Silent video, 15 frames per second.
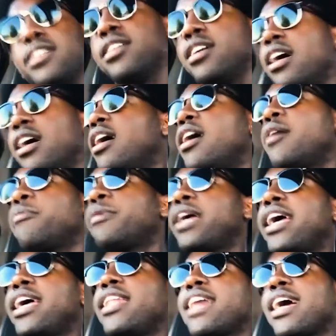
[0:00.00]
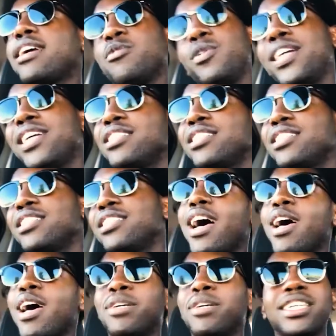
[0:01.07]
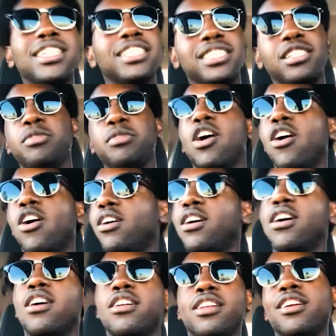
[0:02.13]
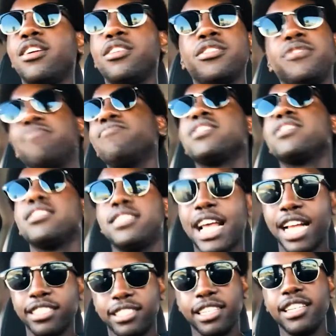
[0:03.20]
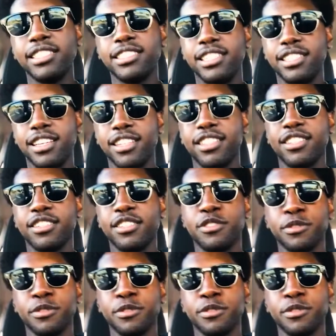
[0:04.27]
oh man, like, we can try, but it'll be hard, you know. That's the easy thing to do.